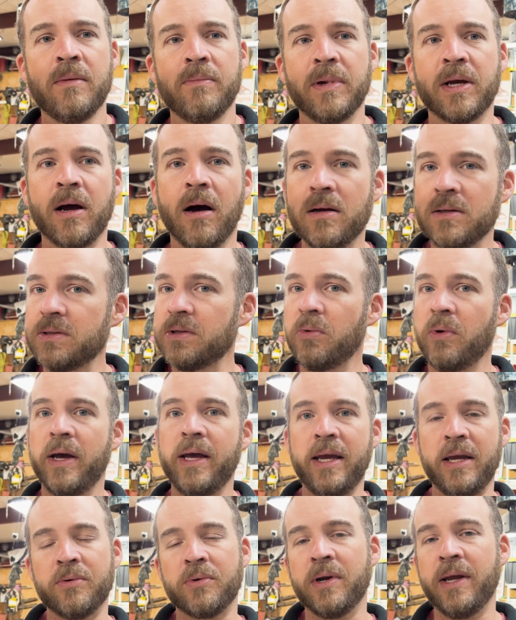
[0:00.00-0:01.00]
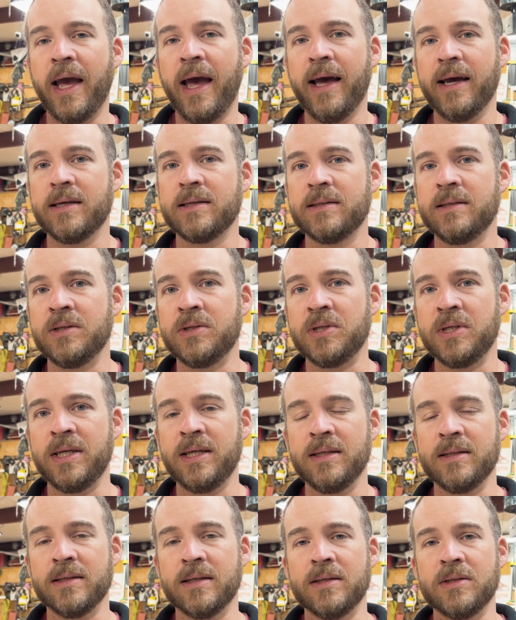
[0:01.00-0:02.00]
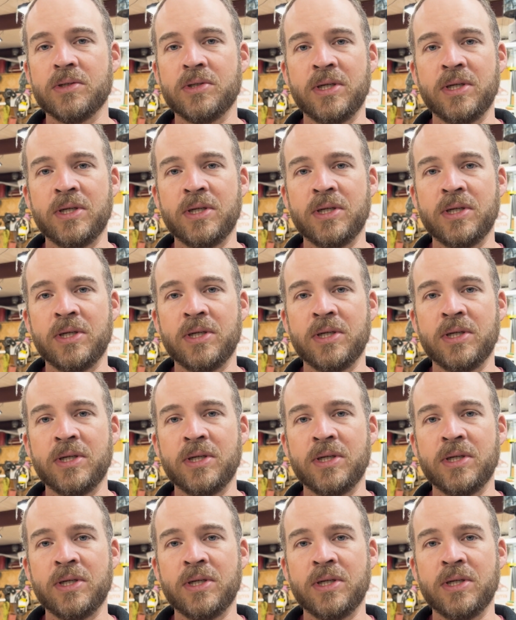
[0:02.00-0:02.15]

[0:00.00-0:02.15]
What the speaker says: because of the way he reacts to Jesus.